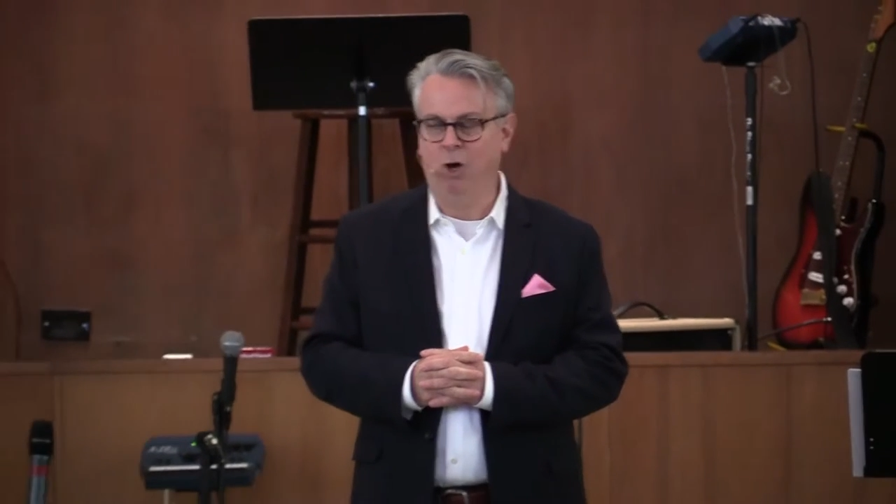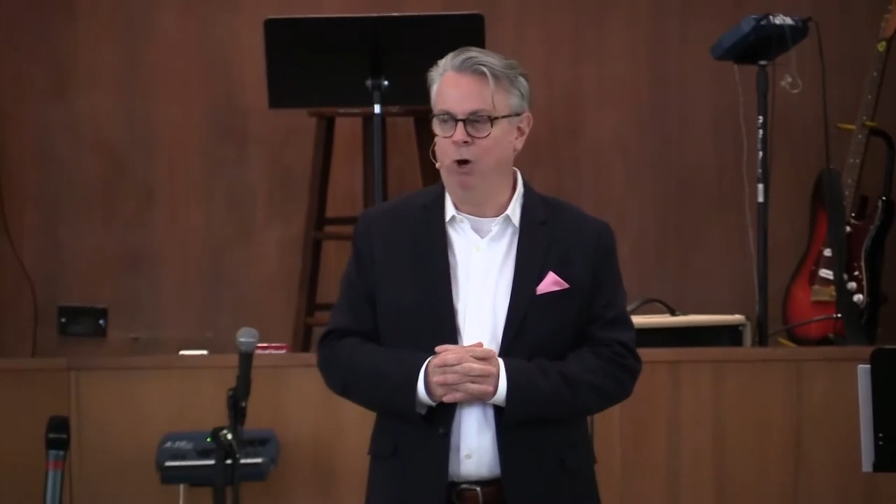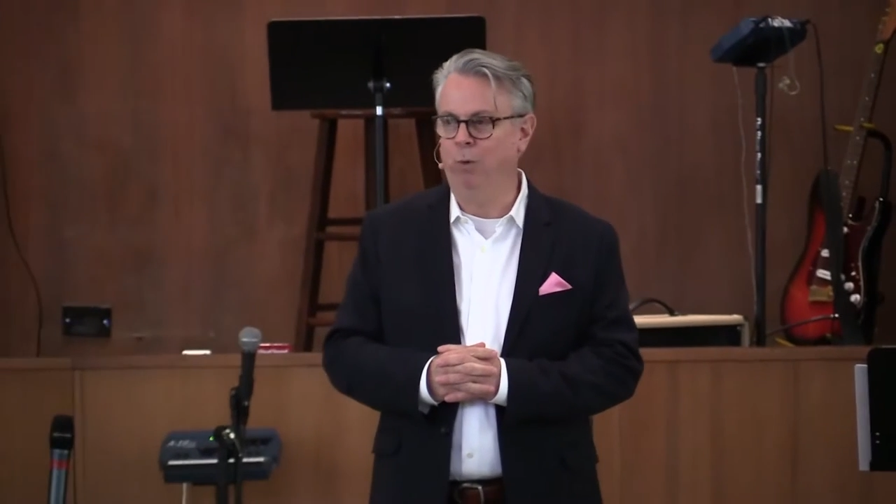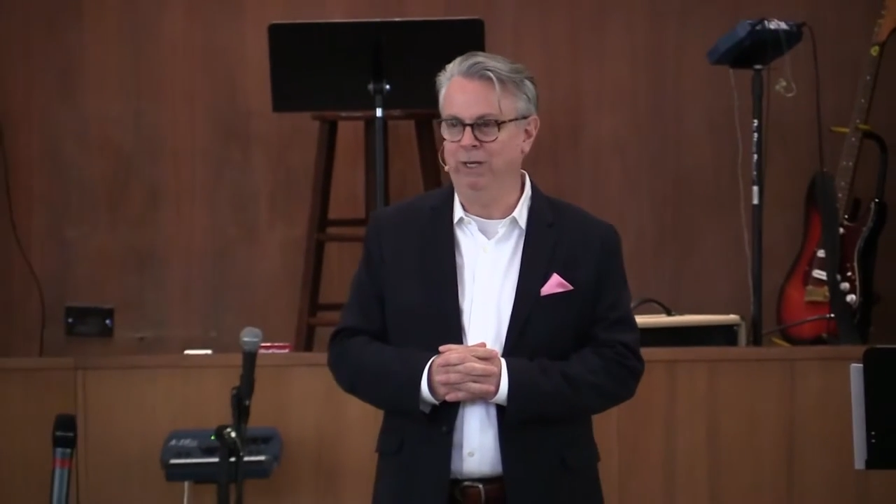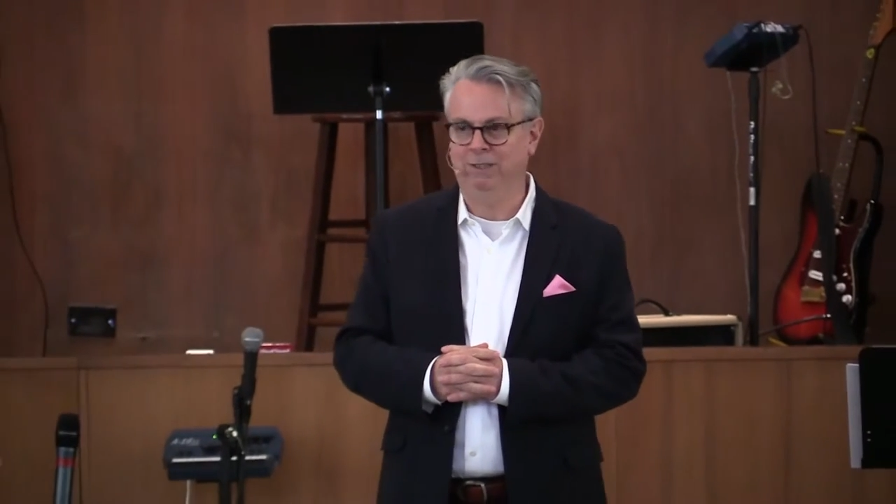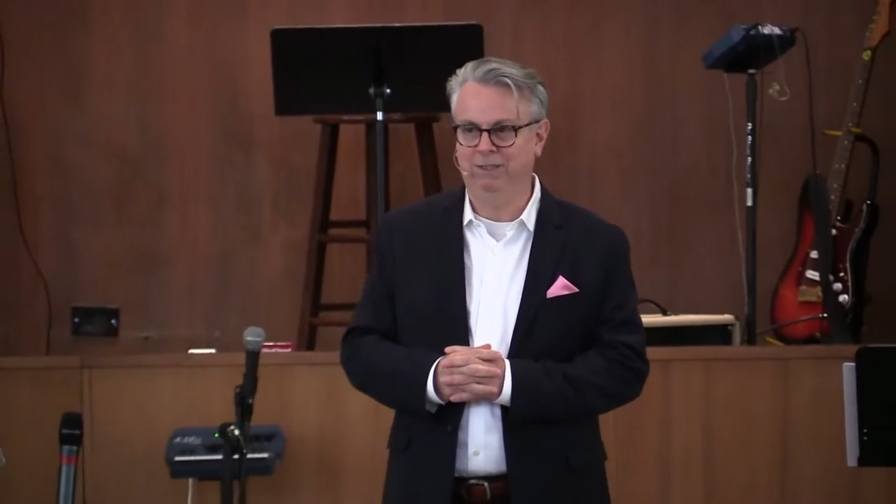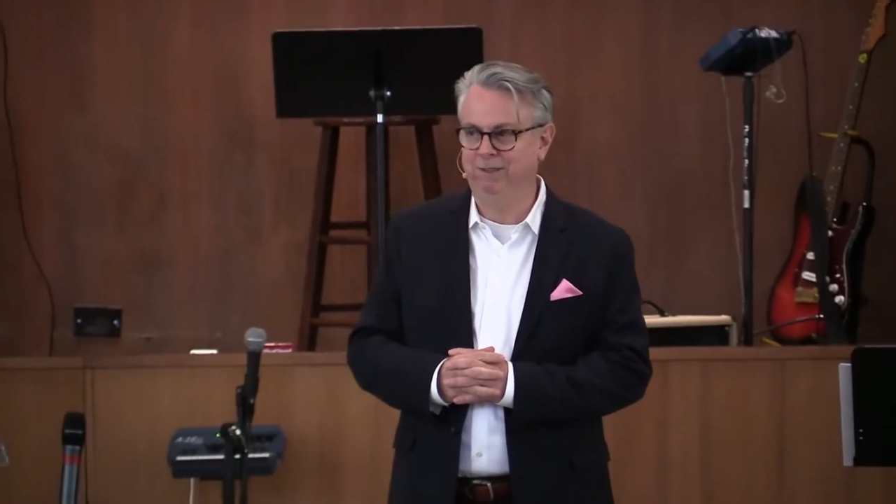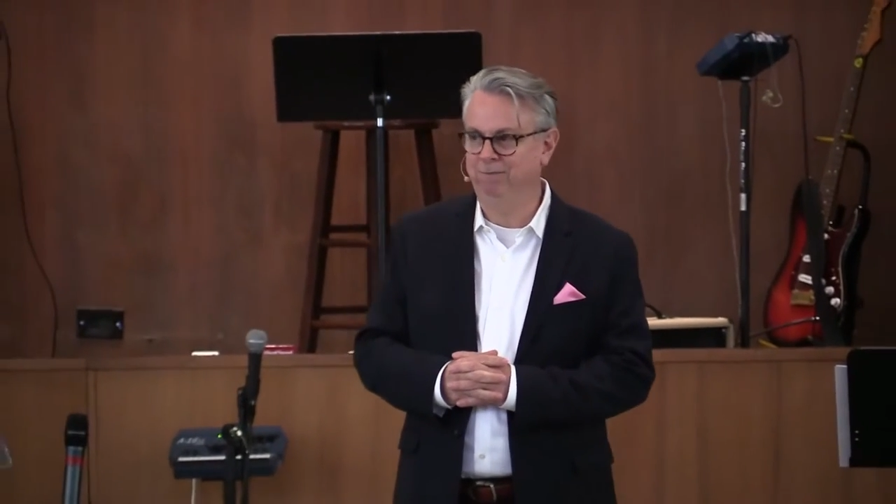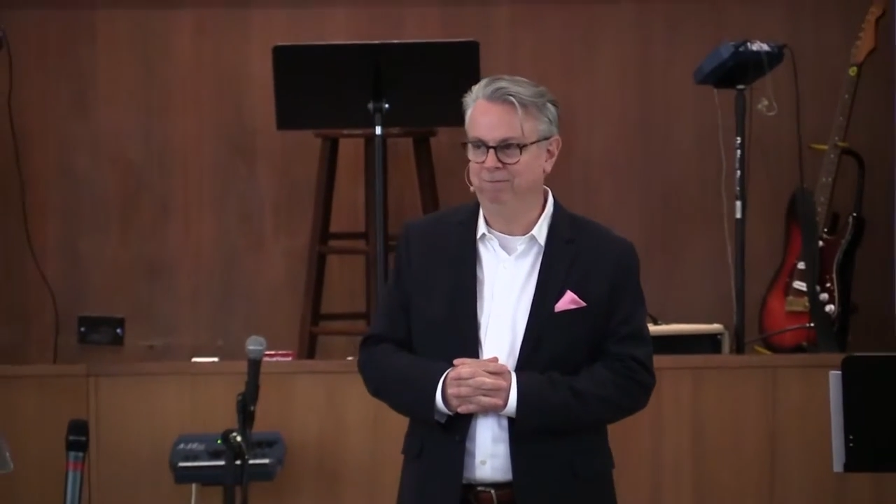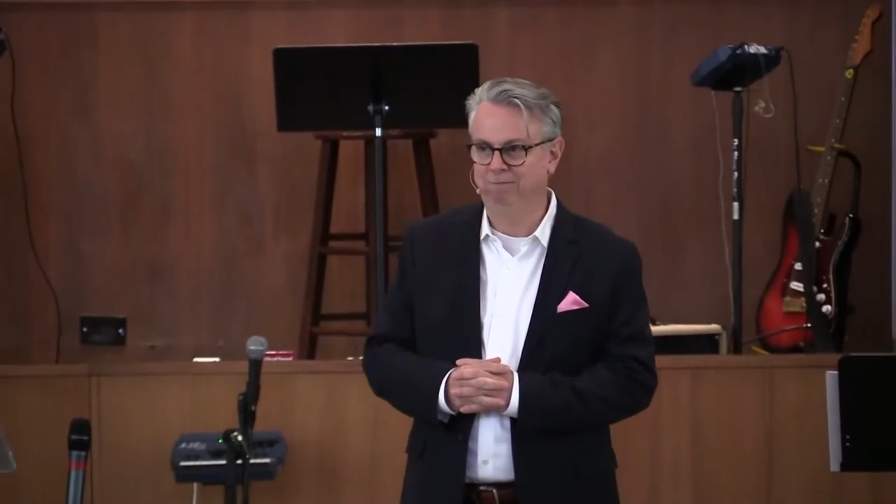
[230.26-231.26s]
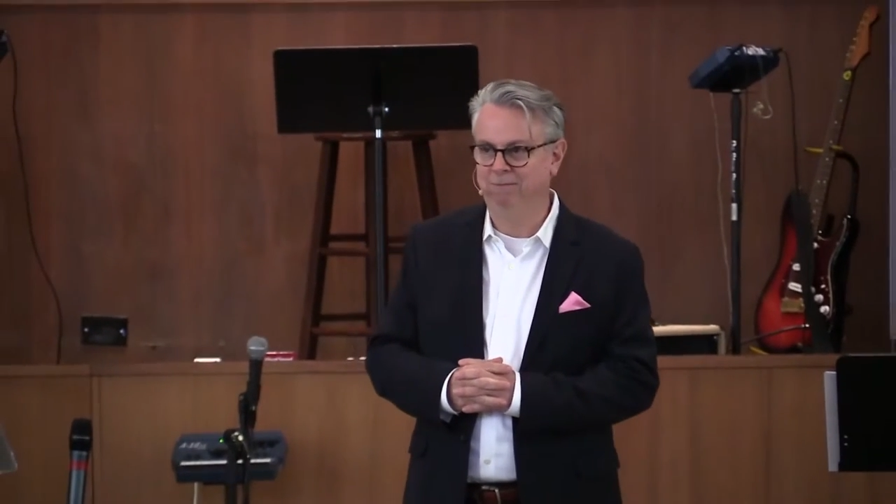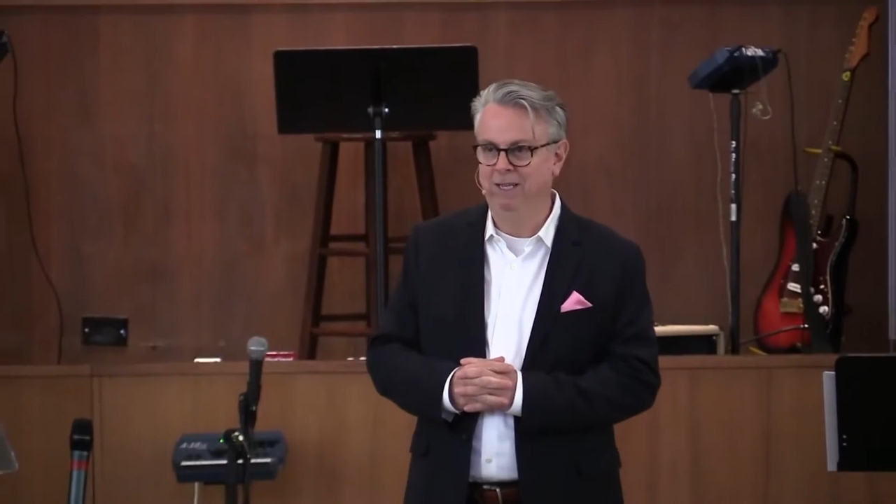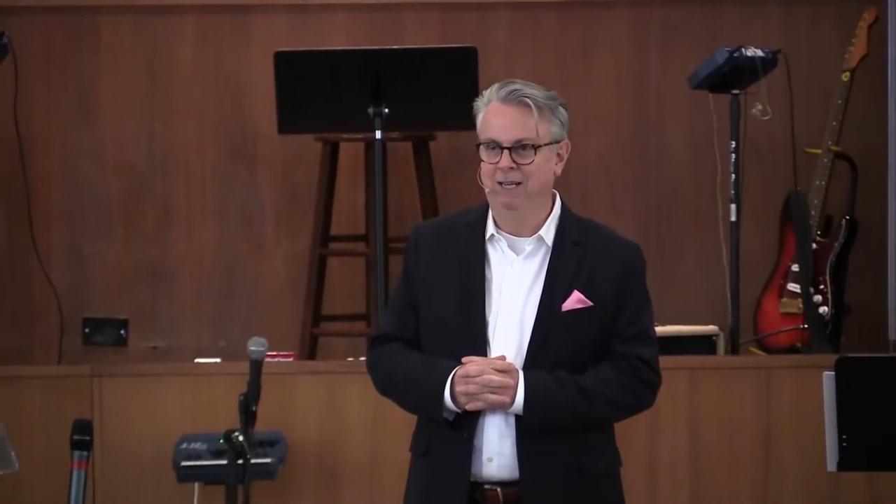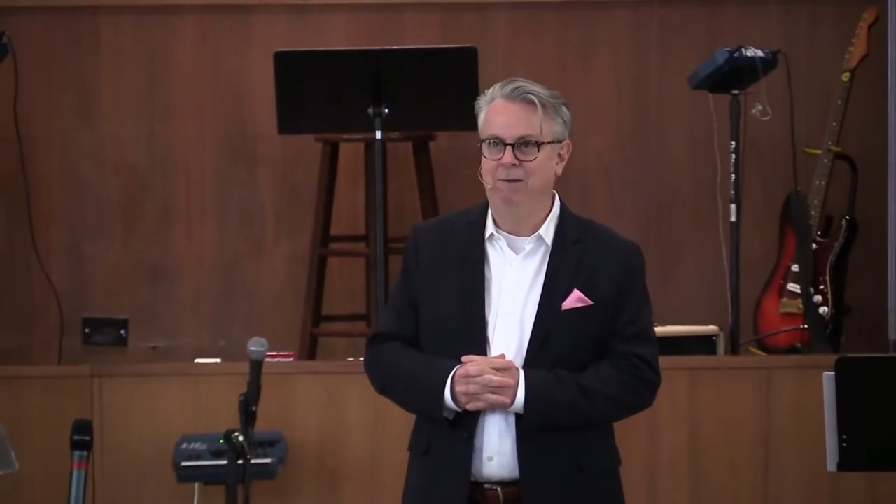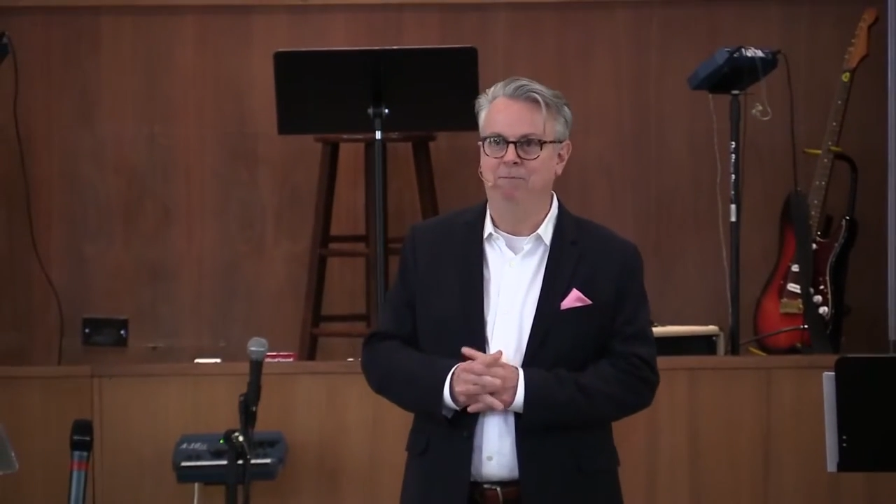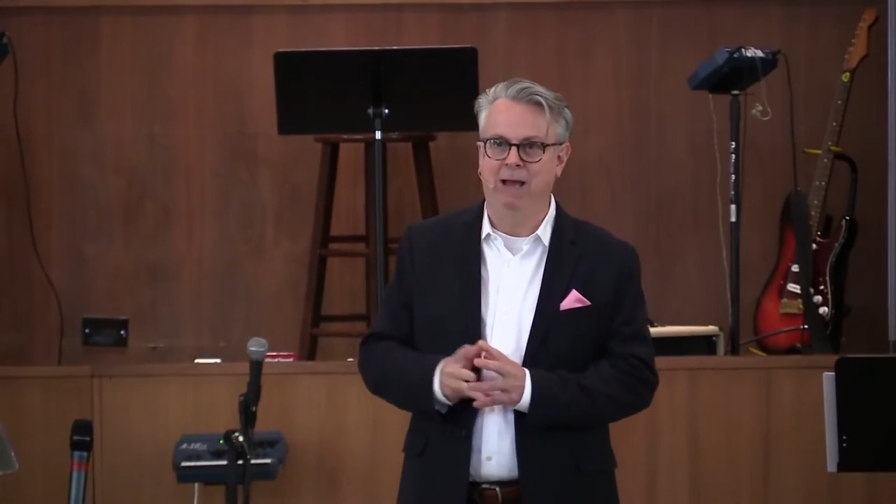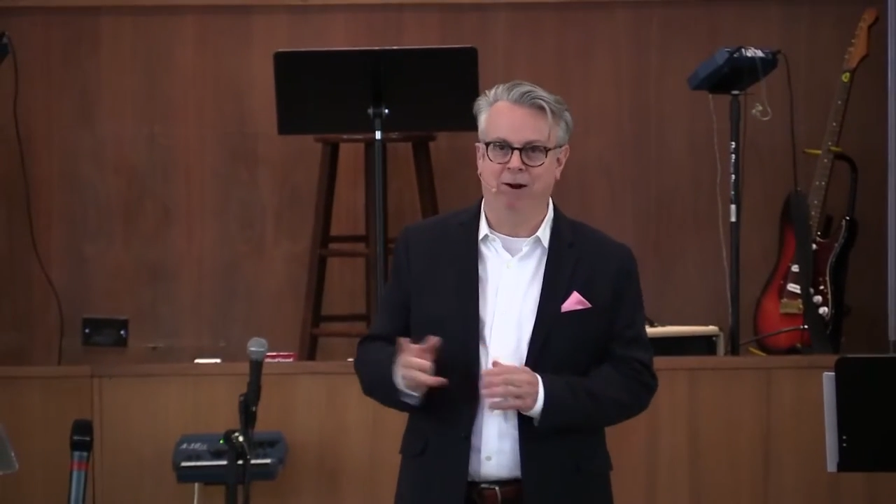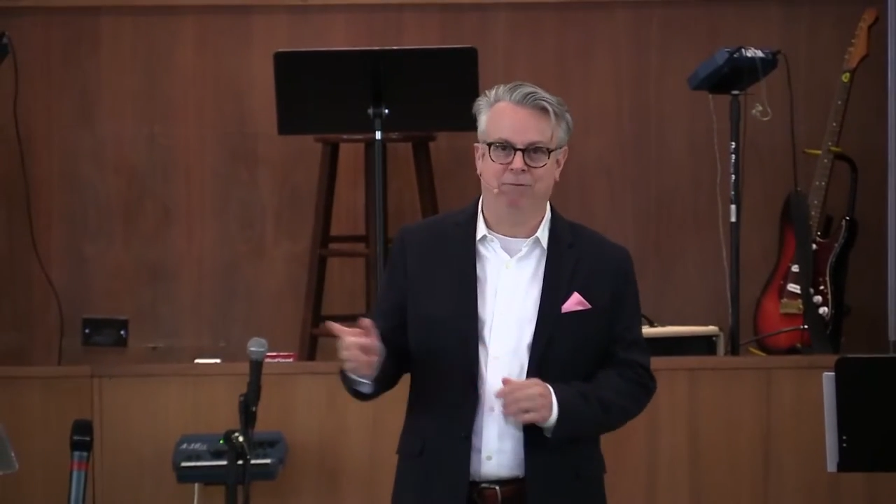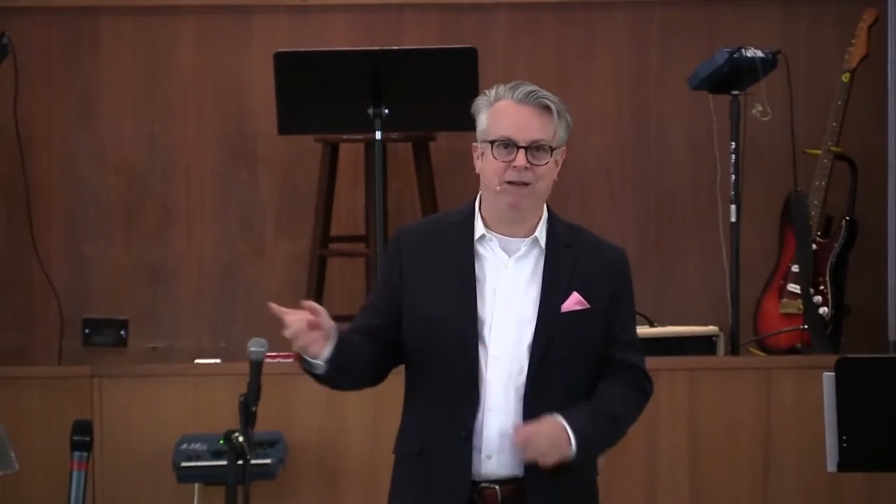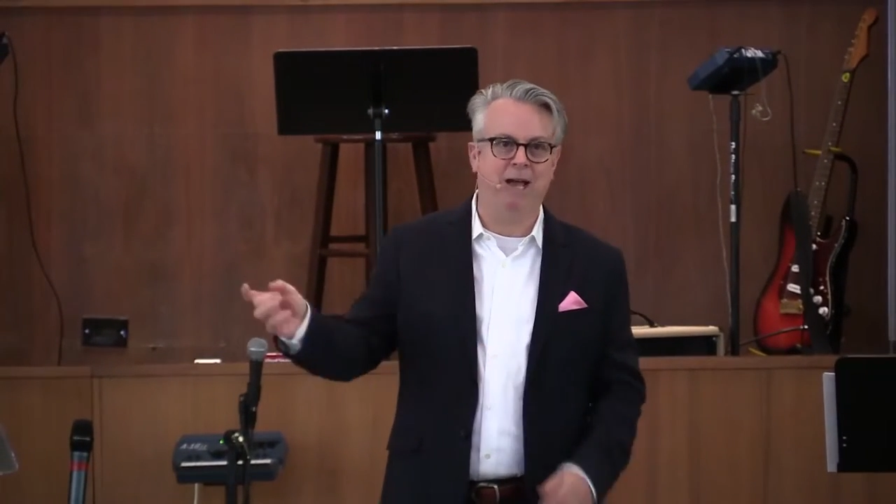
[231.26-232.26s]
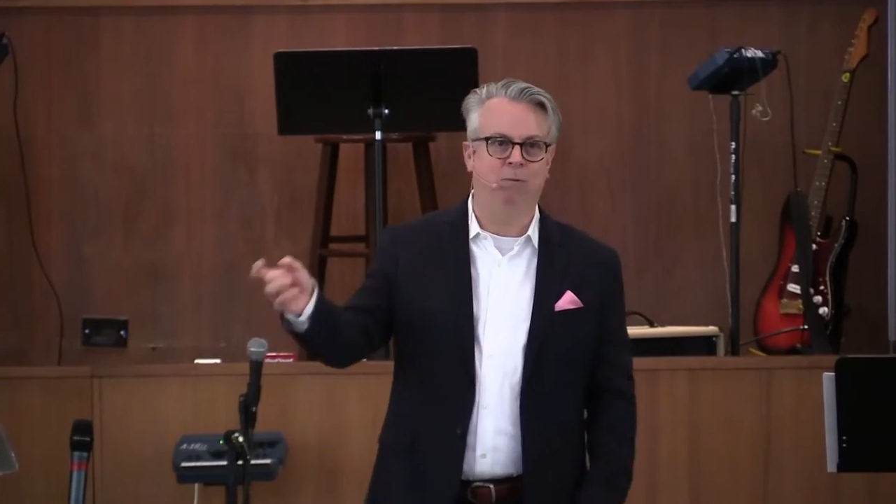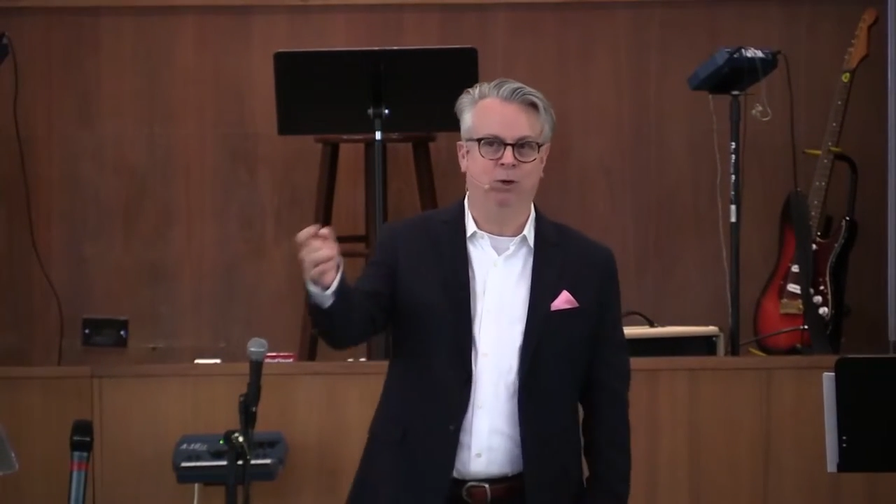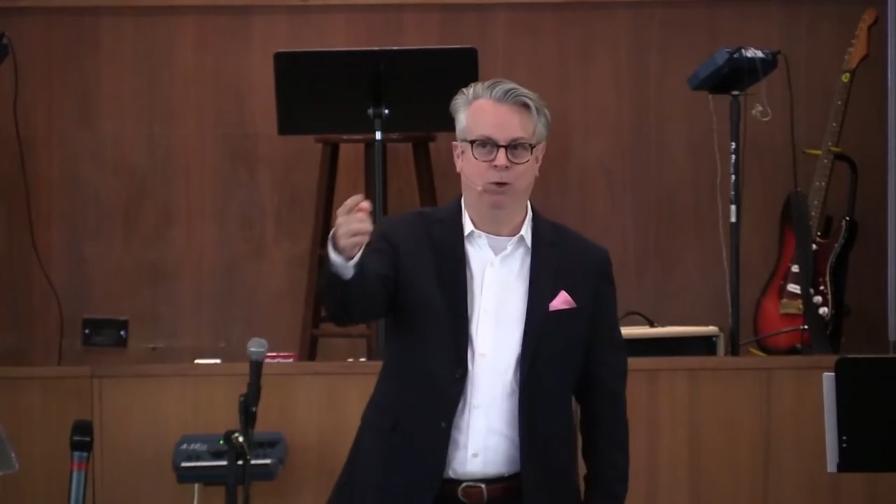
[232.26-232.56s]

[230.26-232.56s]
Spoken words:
Always. Matter of fact,